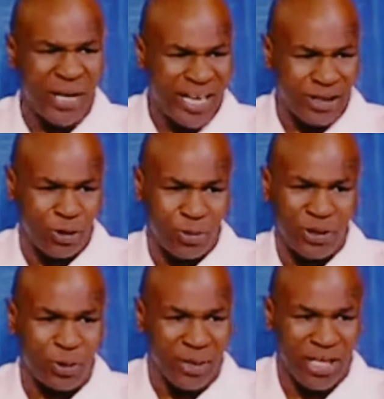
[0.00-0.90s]
you hate to do,
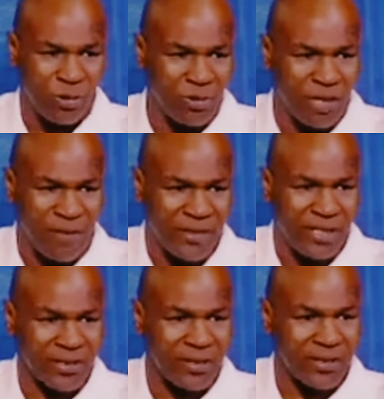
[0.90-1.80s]
but do it like you love
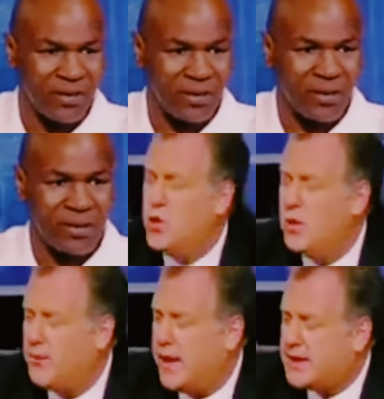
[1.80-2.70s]
it.
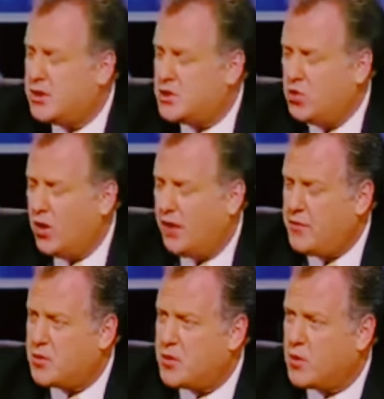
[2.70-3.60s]
Mike, did you love
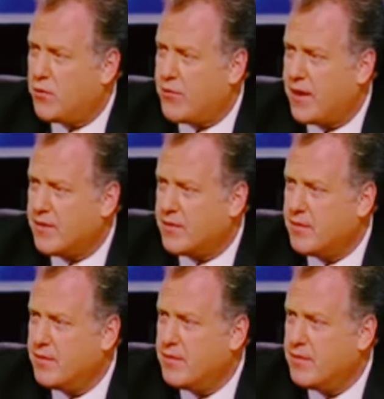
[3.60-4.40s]
him or you were afraid of him?